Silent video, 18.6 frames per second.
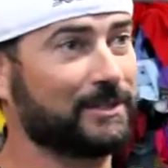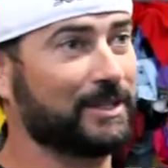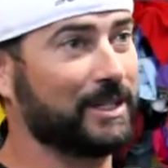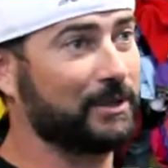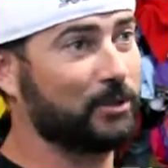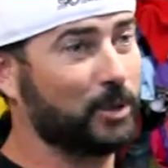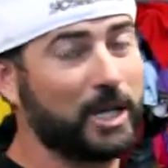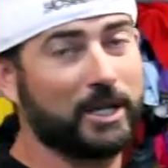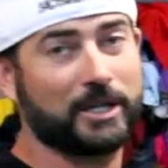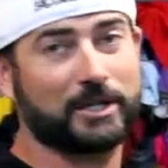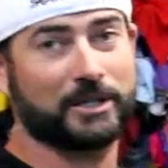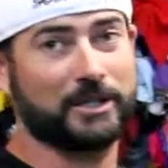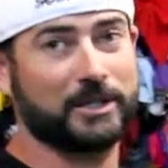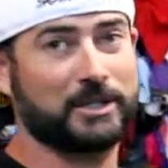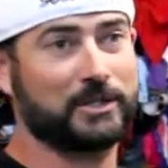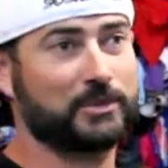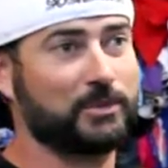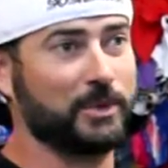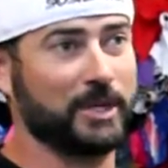I probably could
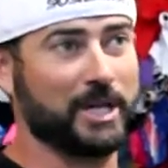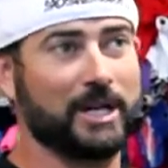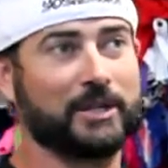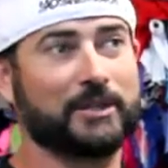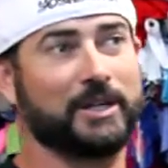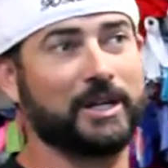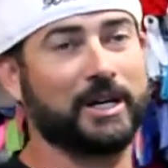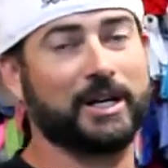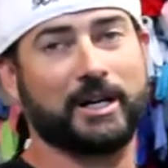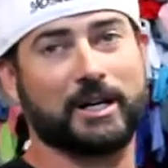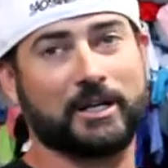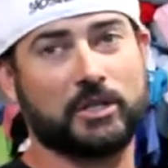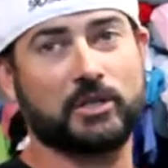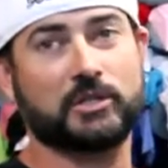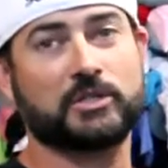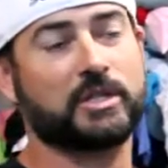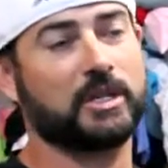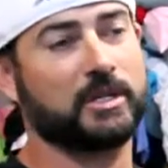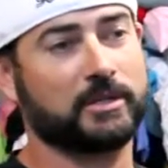have just went out there and
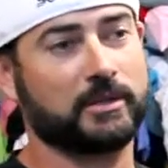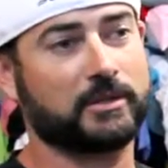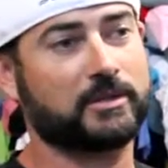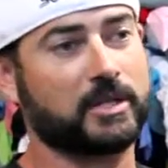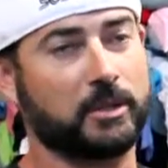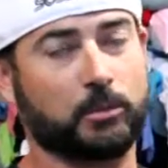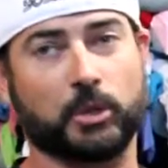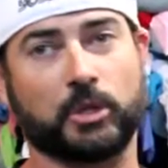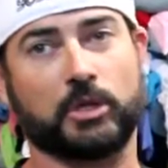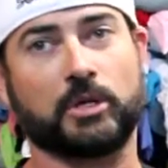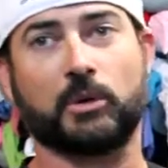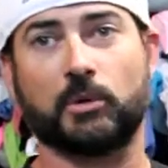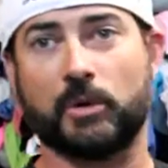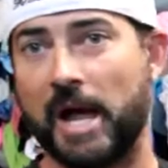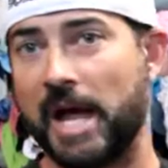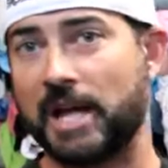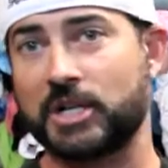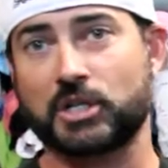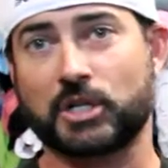used it similar to a
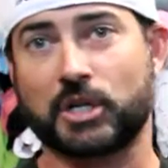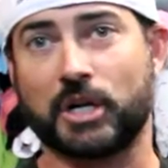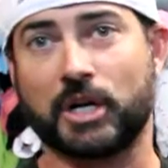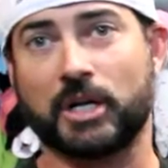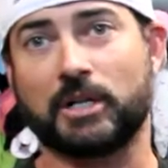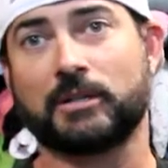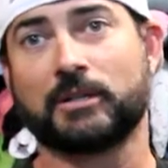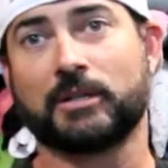rash guard,